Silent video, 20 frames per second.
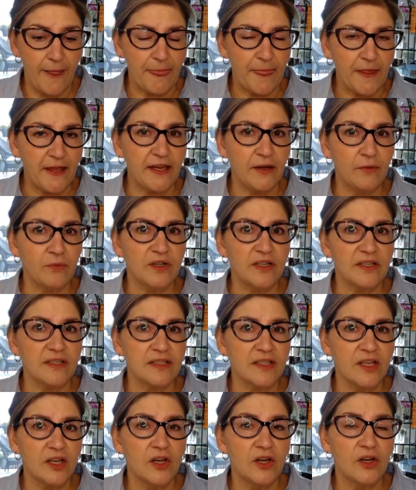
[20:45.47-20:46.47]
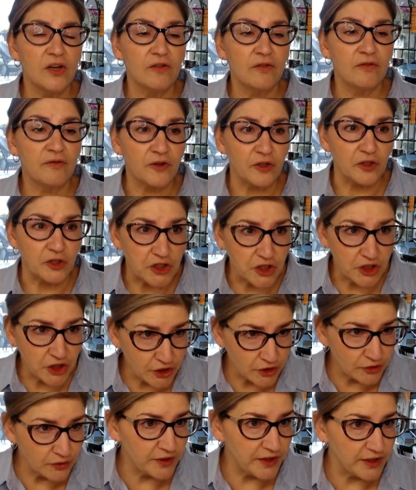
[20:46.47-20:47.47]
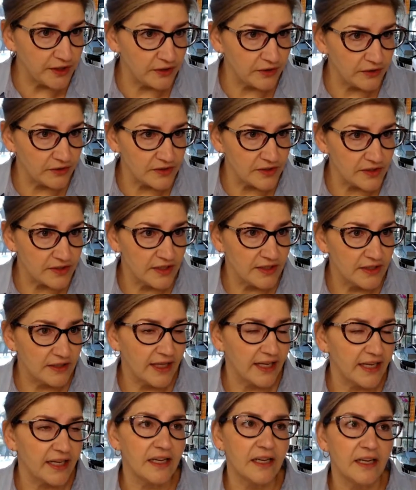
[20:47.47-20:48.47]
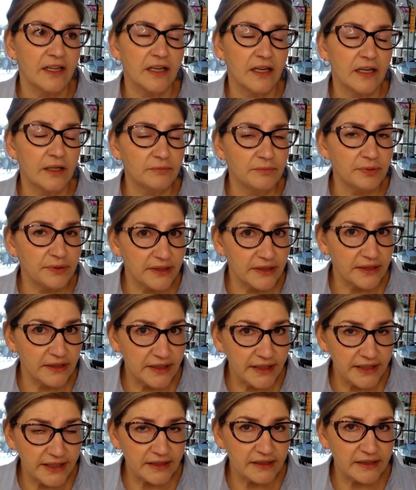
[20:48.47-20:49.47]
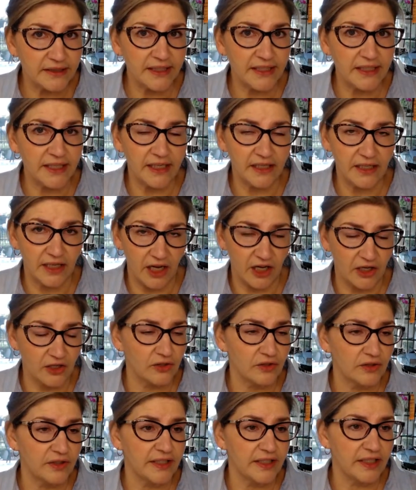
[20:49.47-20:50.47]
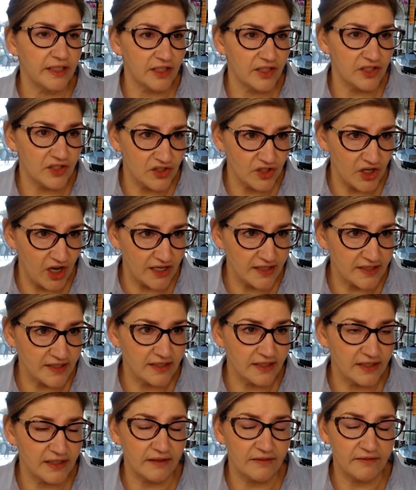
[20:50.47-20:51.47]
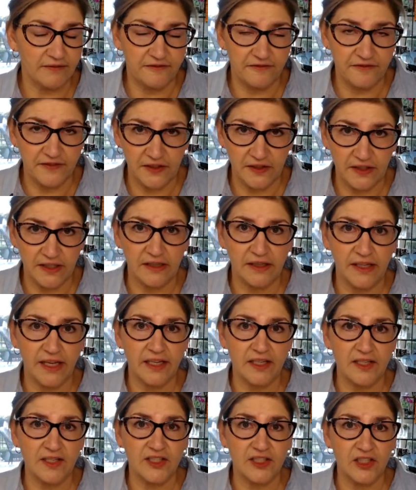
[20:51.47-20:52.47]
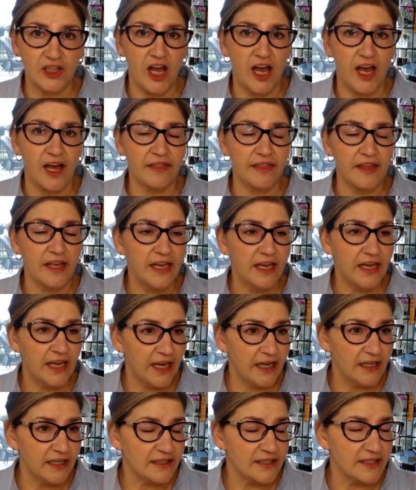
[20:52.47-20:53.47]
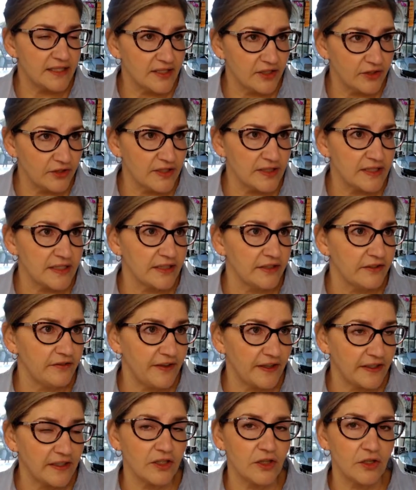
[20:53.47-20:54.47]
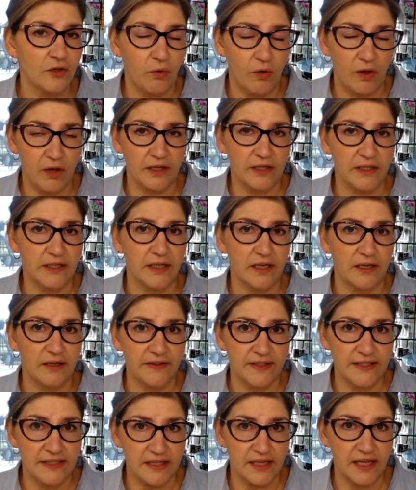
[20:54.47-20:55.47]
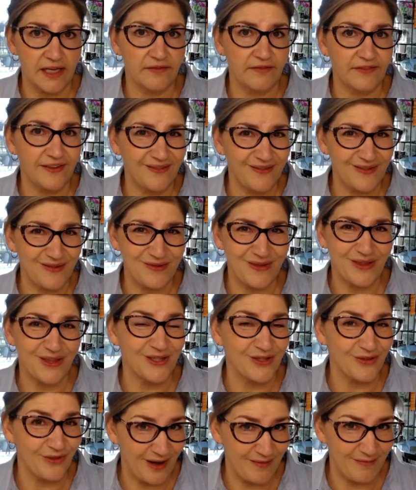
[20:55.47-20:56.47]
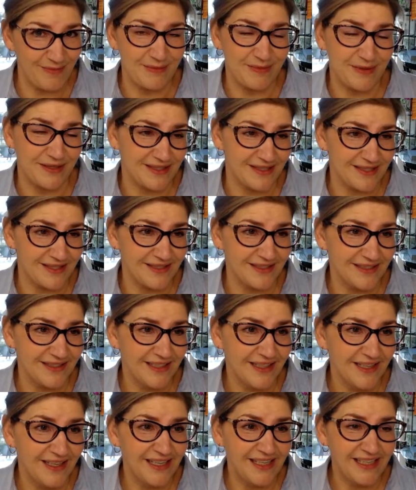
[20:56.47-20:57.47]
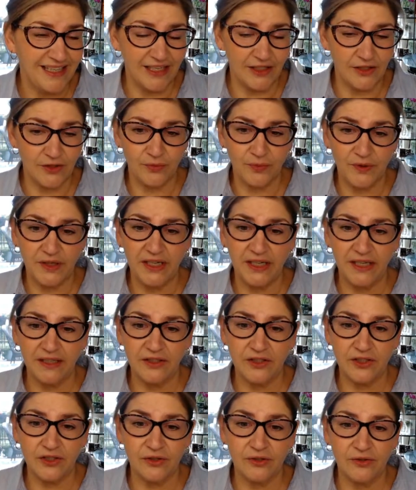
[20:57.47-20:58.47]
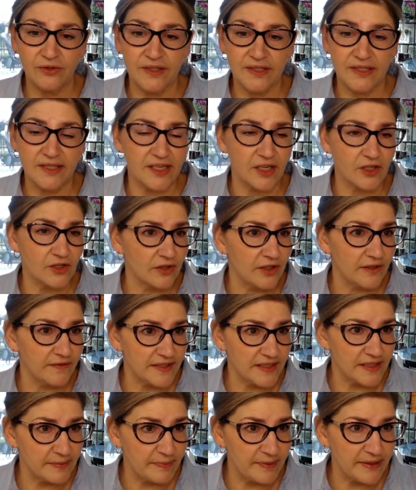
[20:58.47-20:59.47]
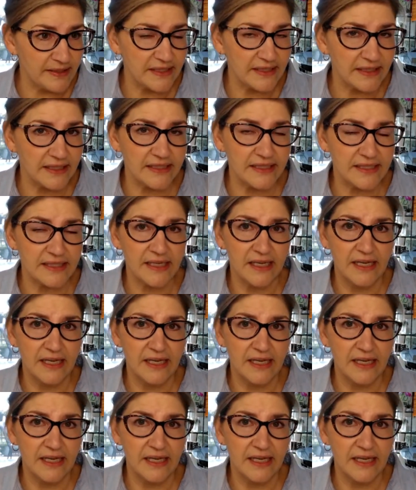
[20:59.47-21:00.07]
he was for 2 years, like completely and utterly exhausted, feeling like a sloth, and it seriously affected the quality of his life, even with his grandbabies. He had to redo the schedule of his business.